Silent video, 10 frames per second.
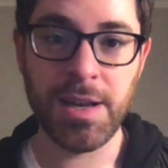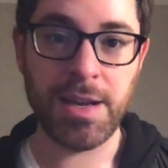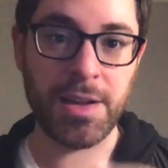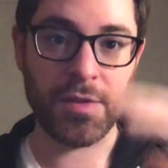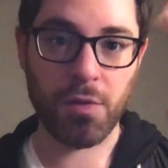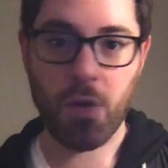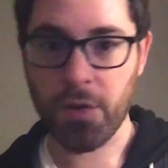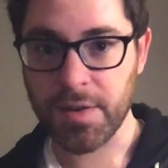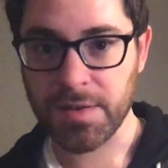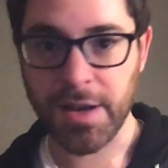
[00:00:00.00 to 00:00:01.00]
And so all
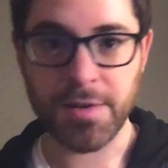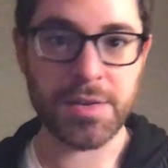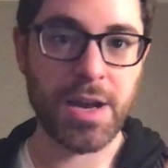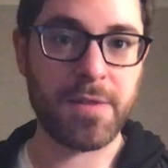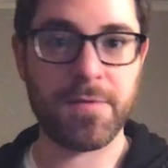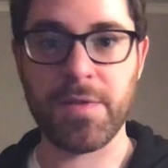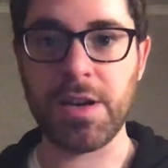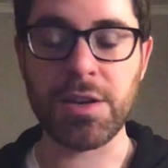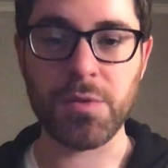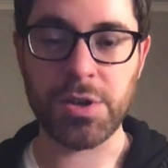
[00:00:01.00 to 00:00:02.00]
these layers kind of feed
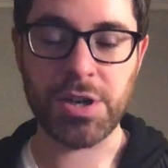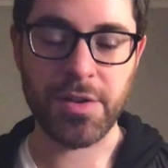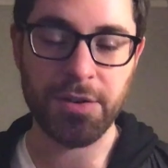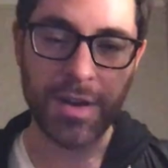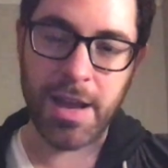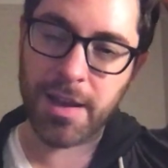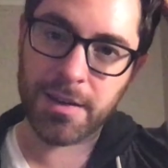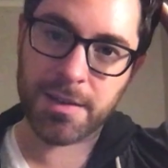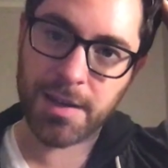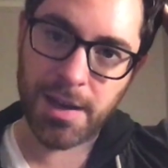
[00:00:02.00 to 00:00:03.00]
into each other,
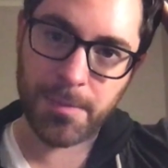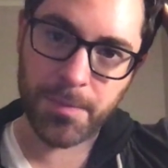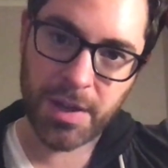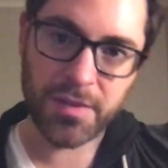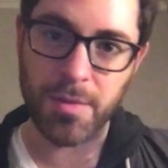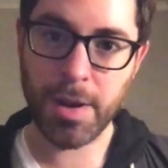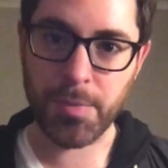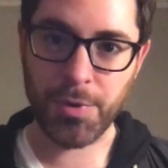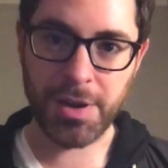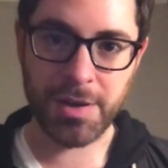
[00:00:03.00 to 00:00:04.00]
and um, that's the main
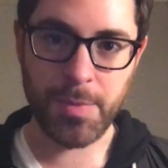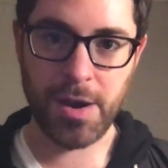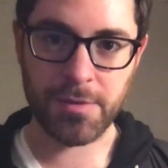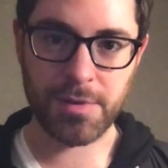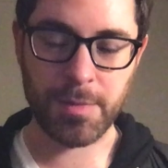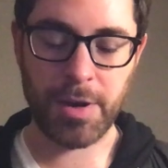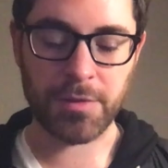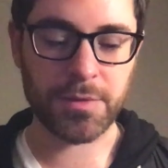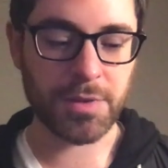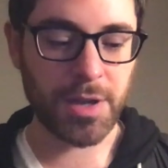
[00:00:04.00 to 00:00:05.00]
point about about
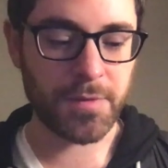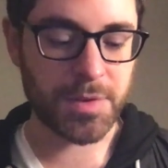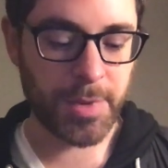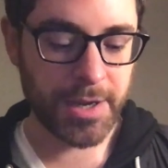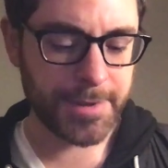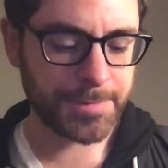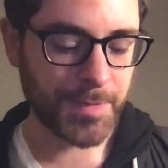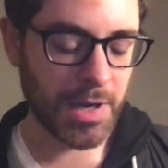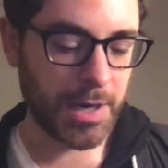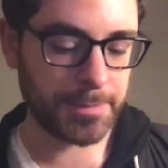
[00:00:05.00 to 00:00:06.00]
love to make.
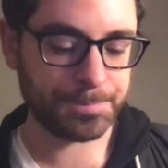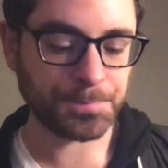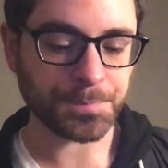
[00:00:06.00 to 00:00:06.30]
Um,